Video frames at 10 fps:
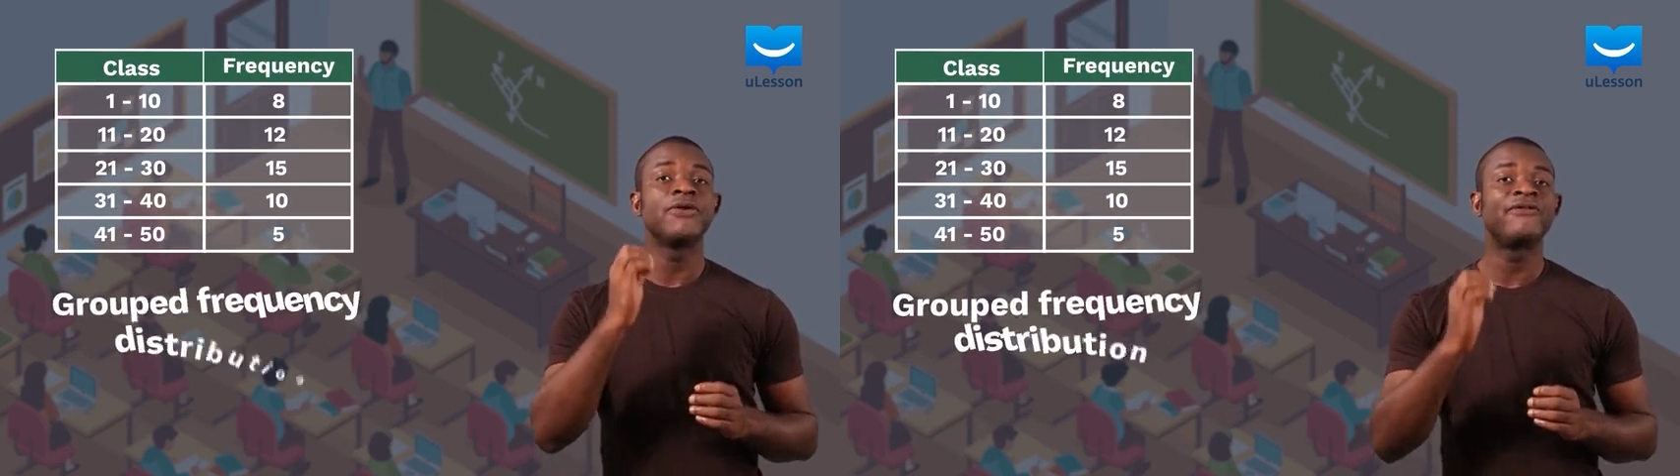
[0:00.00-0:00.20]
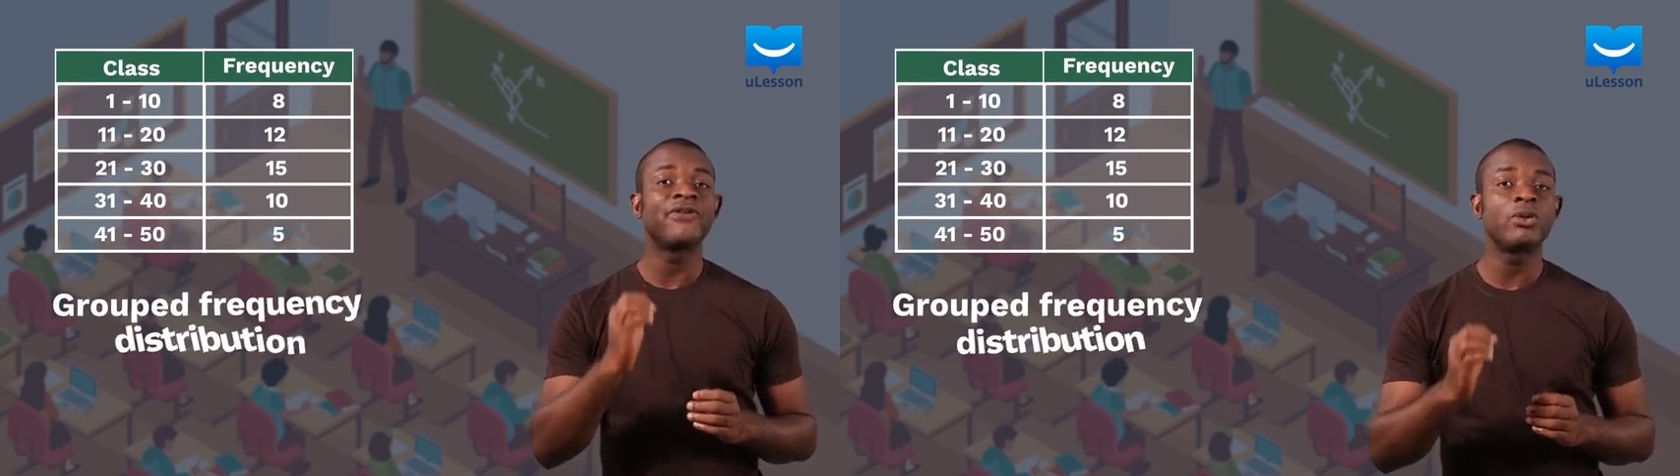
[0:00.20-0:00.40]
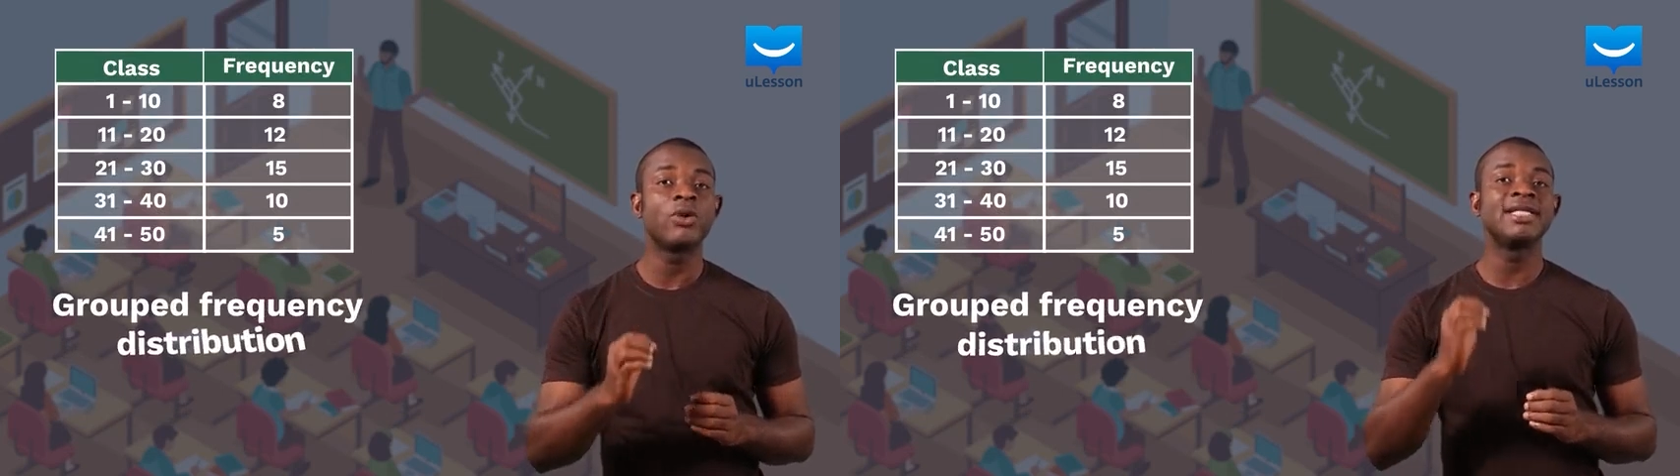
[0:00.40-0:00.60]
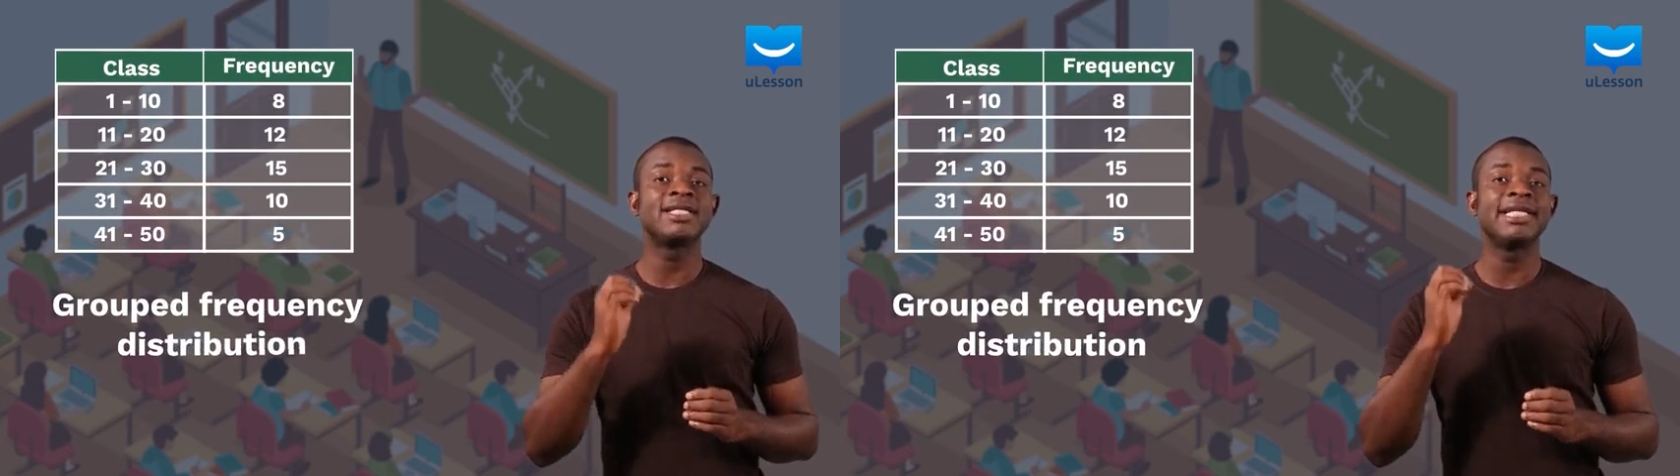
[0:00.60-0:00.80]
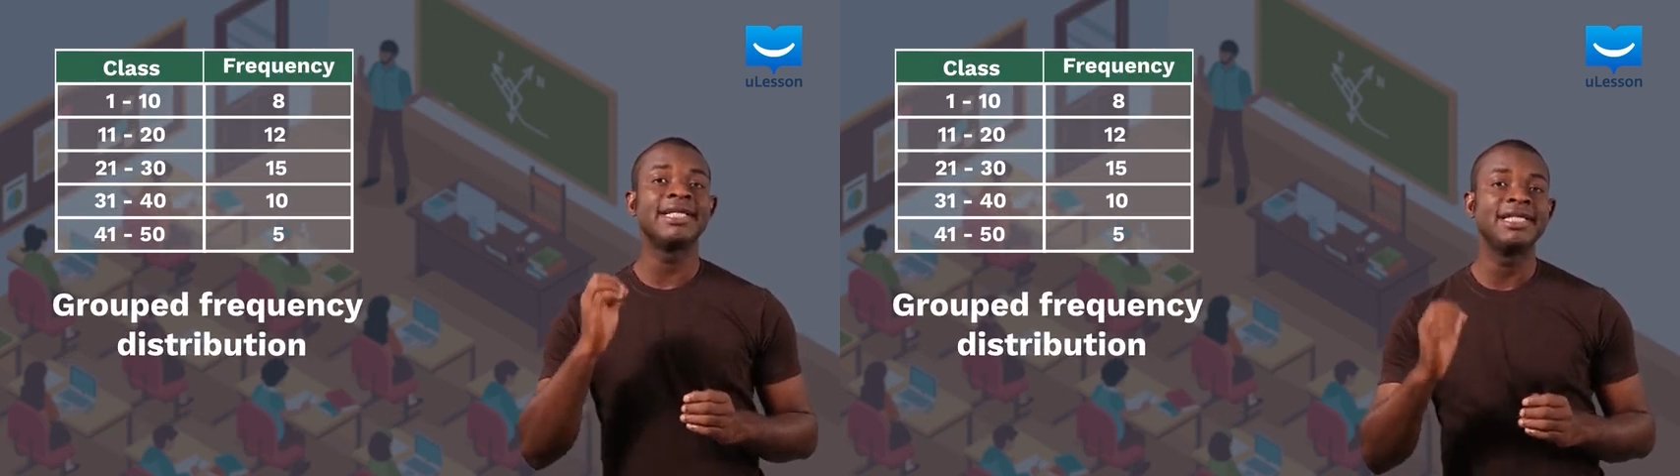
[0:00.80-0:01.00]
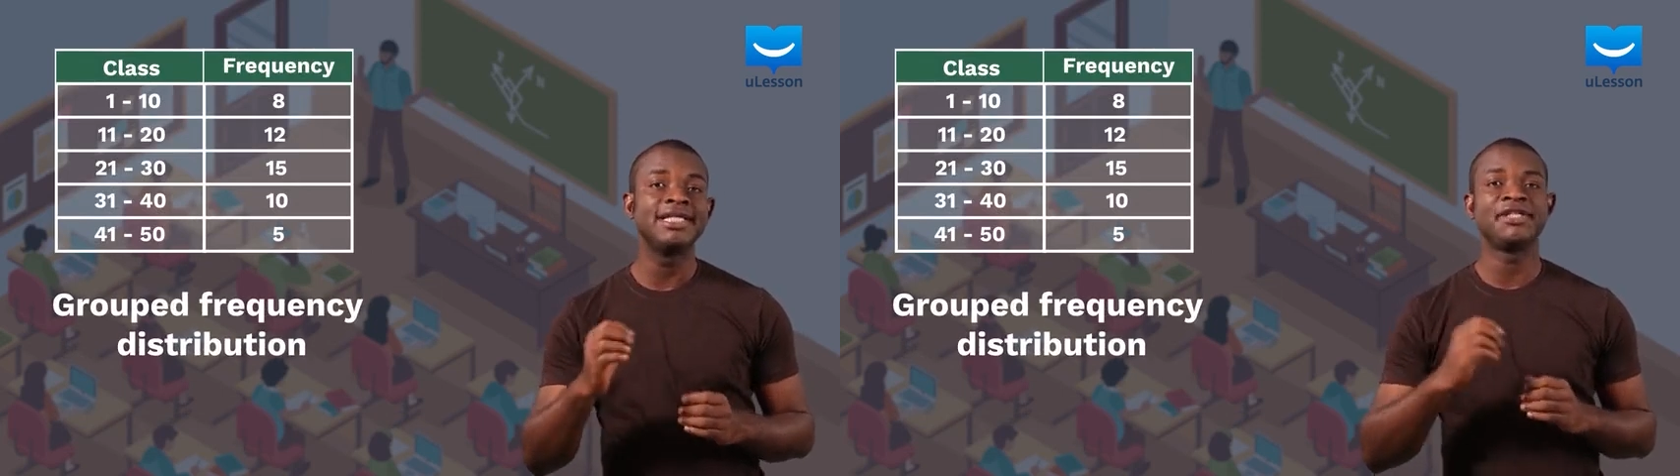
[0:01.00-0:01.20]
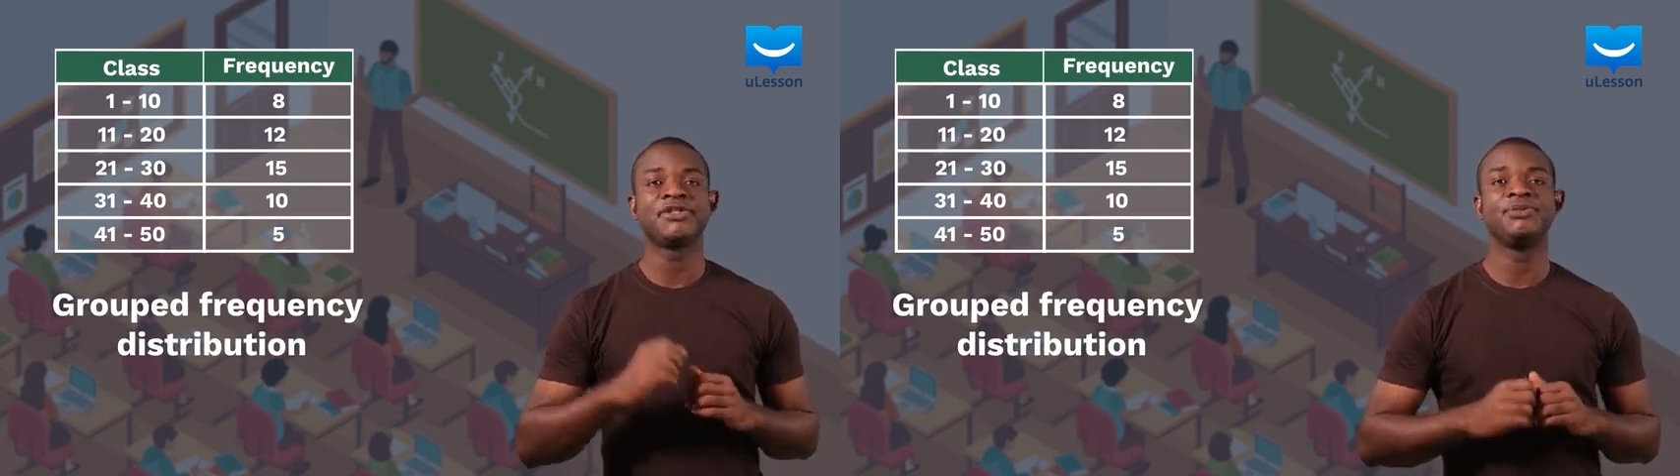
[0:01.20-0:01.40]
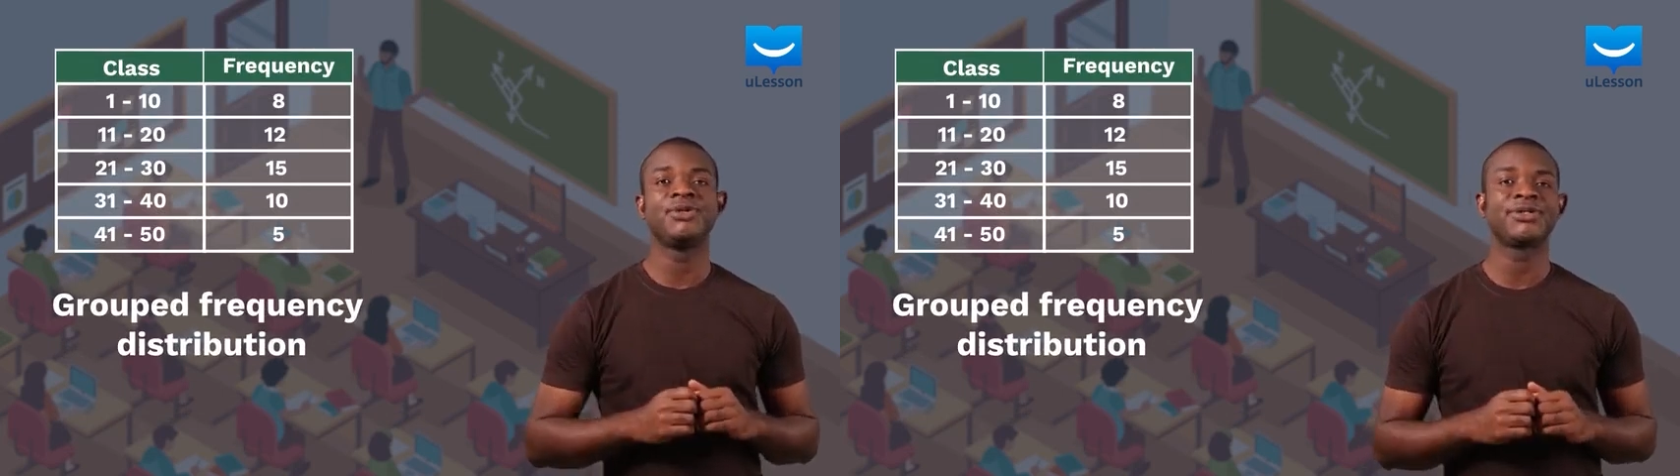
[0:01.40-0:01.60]
frequency
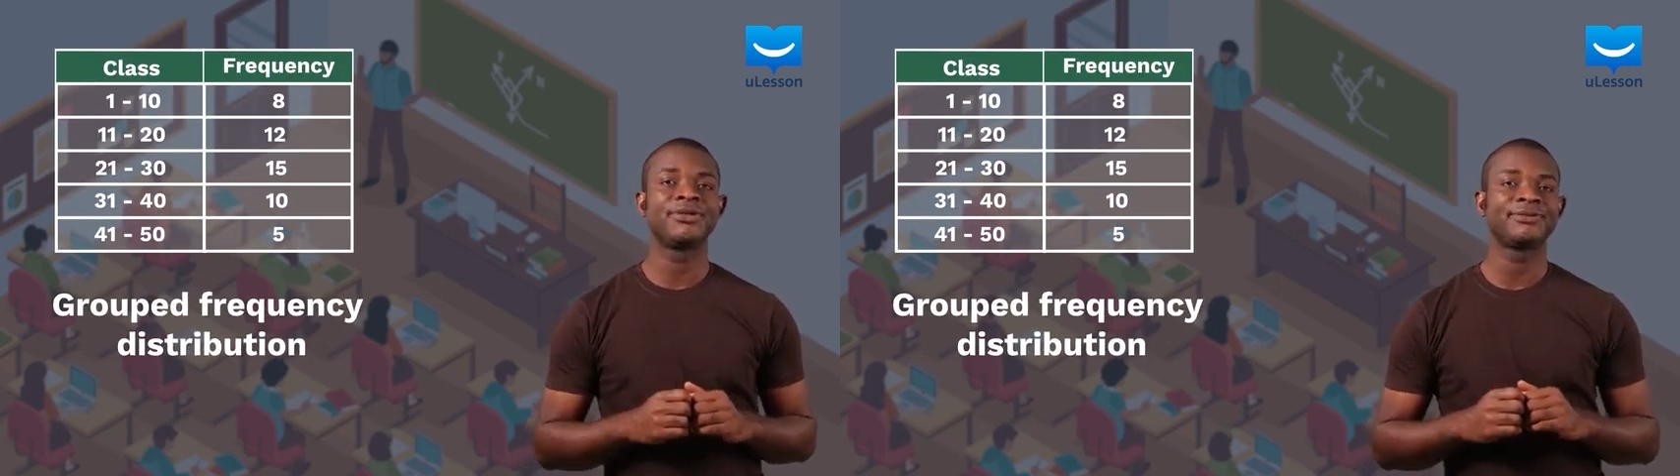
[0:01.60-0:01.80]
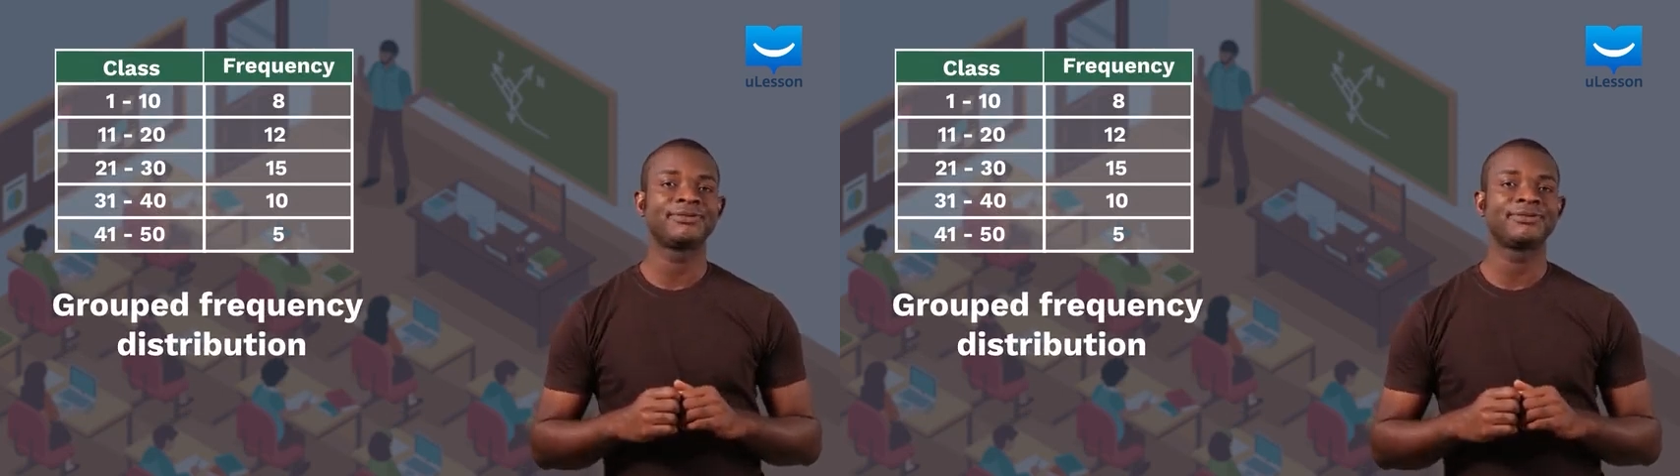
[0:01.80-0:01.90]
distribution.